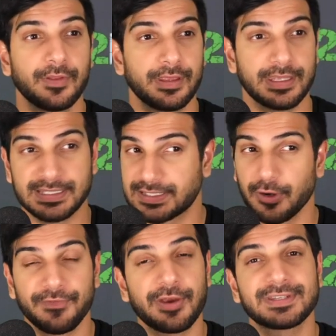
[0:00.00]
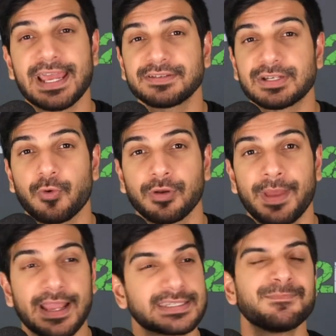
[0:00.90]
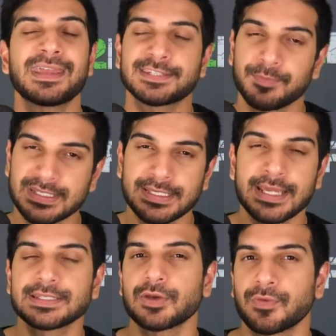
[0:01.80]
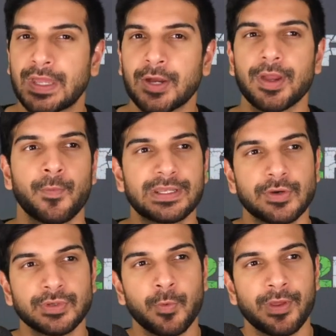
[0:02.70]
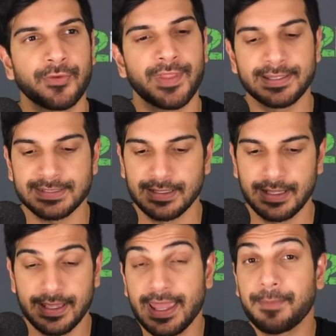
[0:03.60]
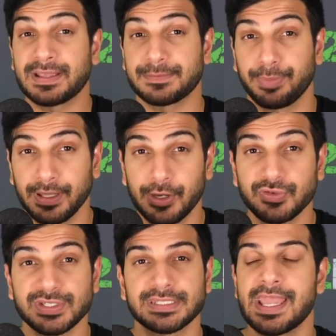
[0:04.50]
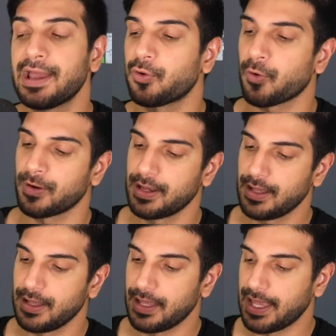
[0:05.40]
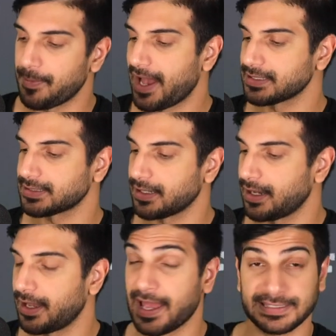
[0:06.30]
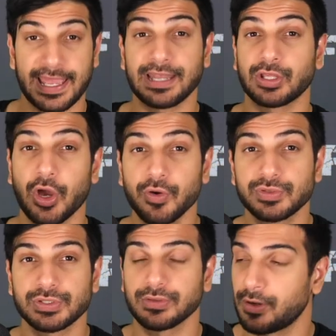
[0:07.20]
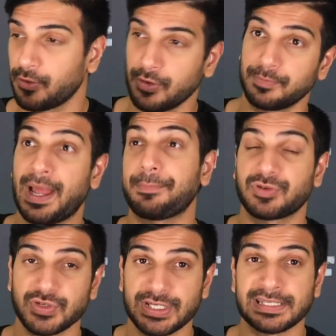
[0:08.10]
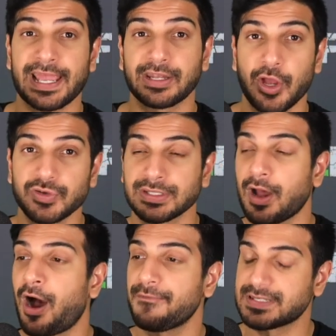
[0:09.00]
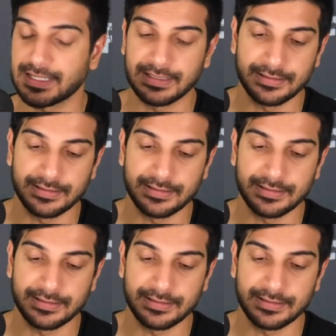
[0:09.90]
He's still a very talented quarterback. He makes some mistakes here and there, and we don't know whether that's him as a player just yet or him as a head coach or Matt Patricia as a head coach in the offense that